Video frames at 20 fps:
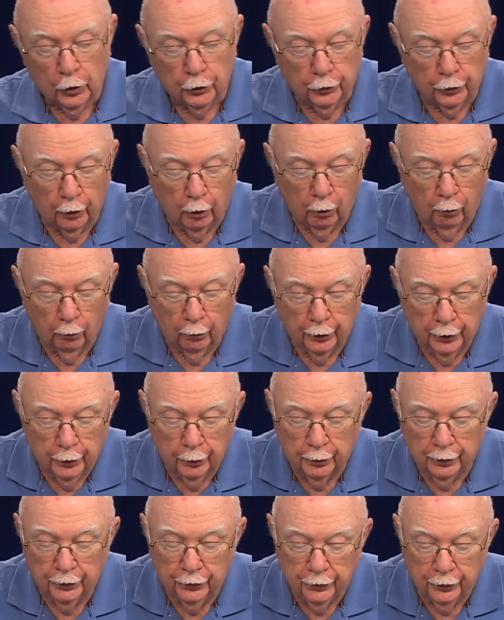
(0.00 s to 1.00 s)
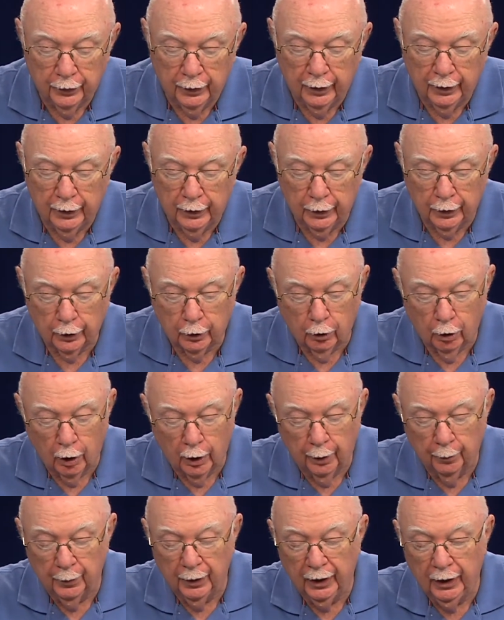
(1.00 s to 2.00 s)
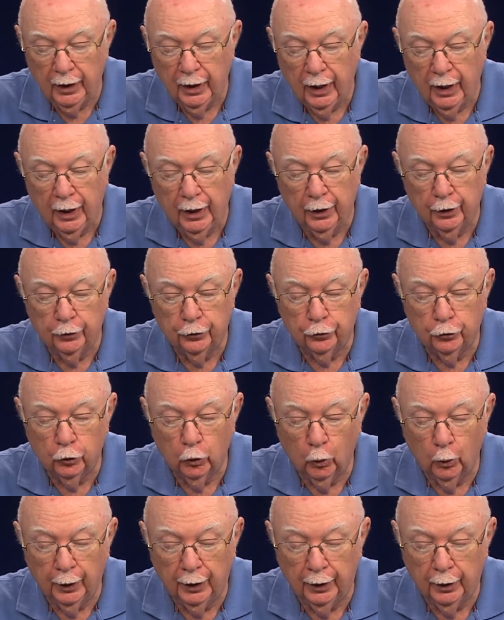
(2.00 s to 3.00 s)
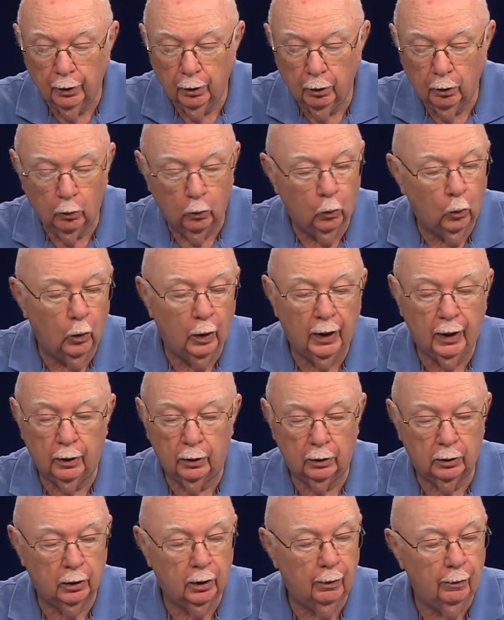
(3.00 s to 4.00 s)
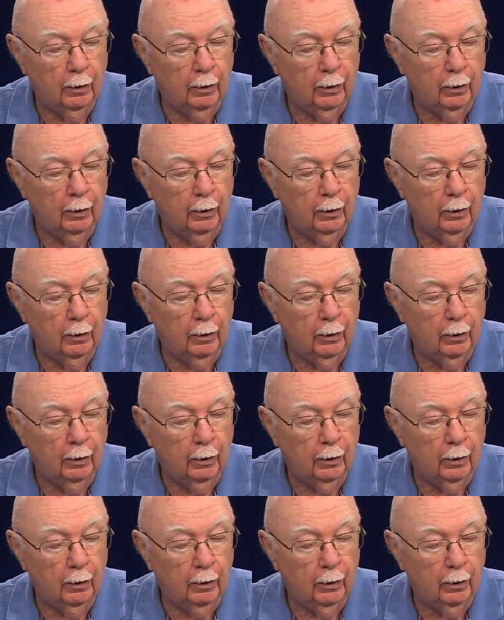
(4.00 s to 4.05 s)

So you can see the economy is doing well.